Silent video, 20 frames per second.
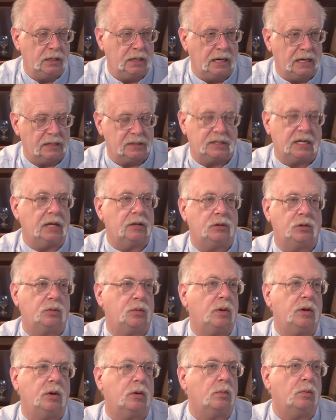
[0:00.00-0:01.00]
has had
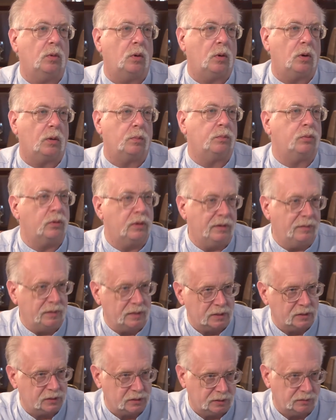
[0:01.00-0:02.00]
3 or more
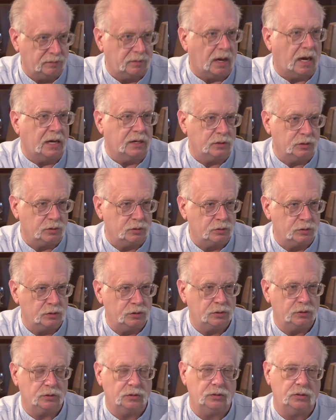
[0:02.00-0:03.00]
previous
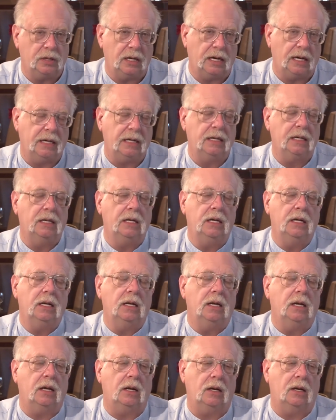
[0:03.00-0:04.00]
advisors. Okay?
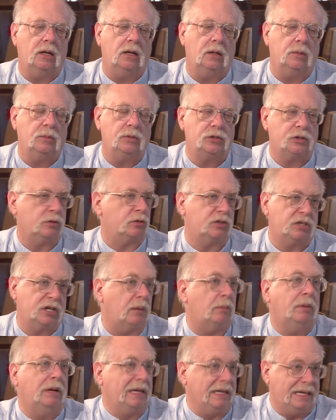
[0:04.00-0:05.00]
So
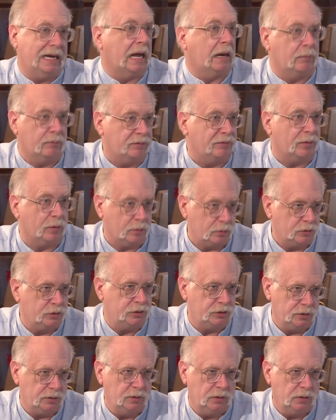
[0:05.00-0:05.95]
somebody got them first.